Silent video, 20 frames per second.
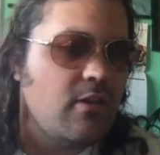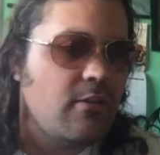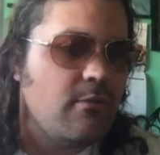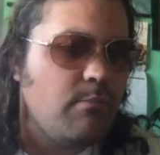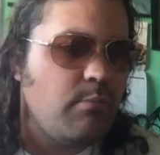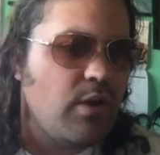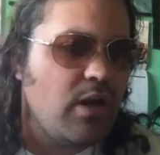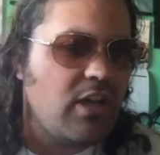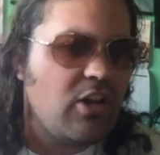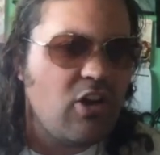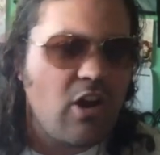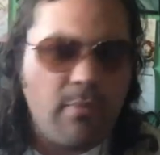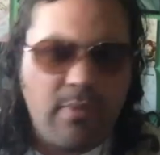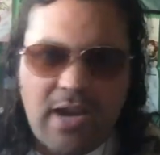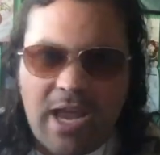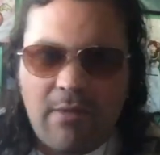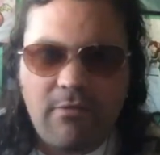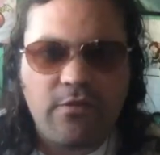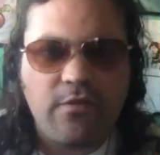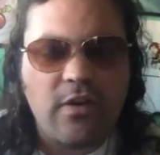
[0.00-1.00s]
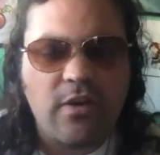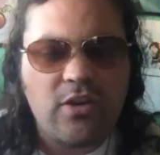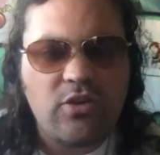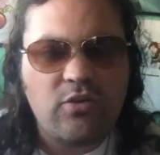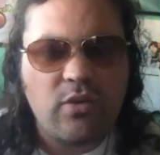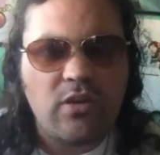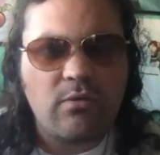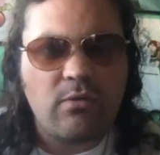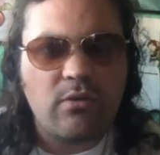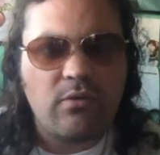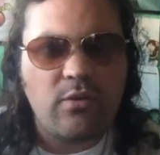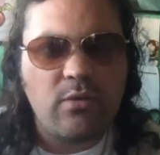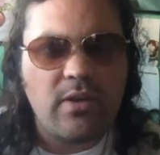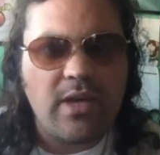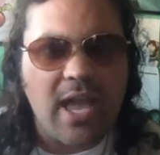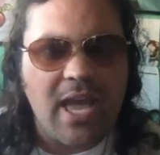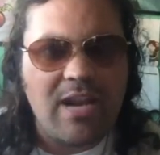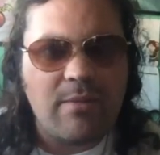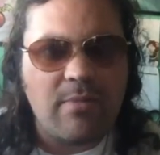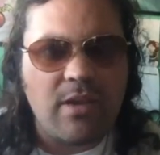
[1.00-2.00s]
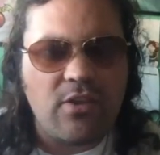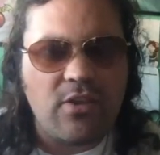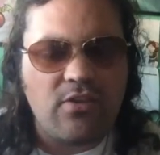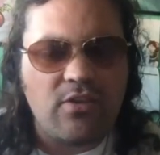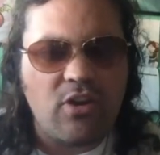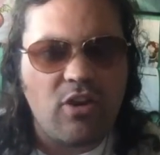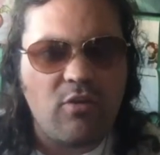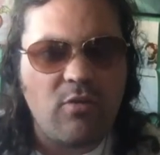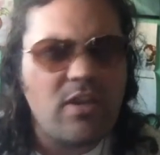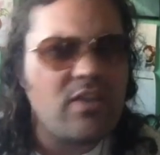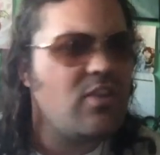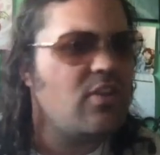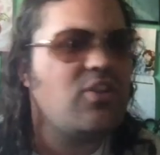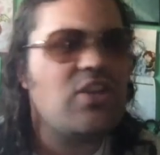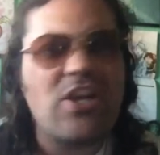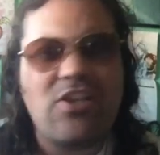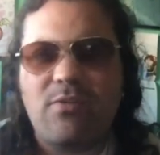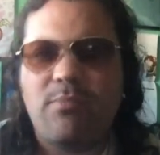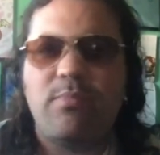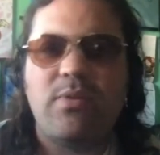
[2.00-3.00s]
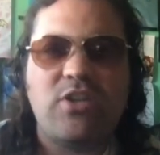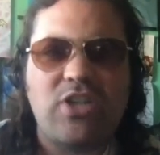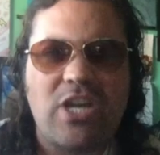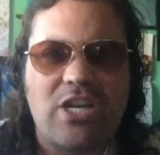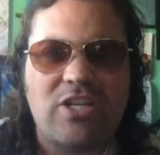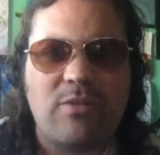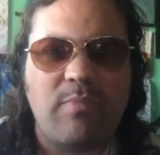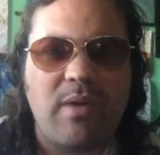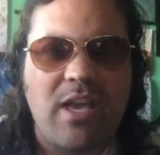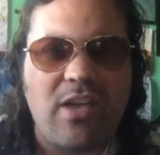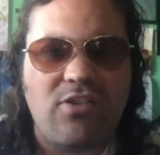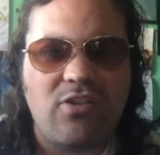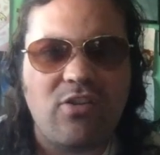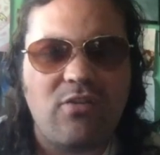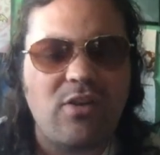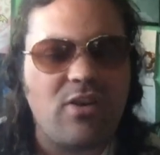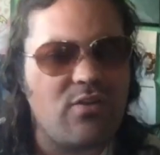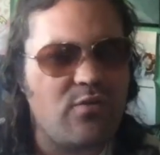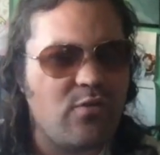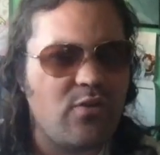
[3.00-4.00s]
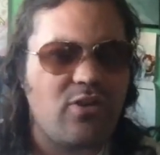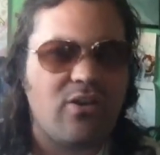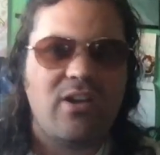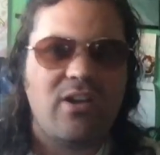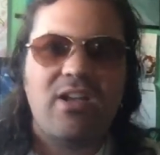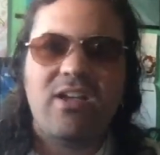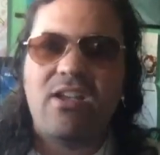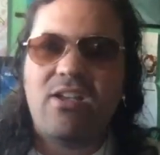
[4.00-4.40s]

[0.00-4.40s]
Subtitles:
but you know, I've been having fun reviewing animes, you know. It's just change of pace, you know, because for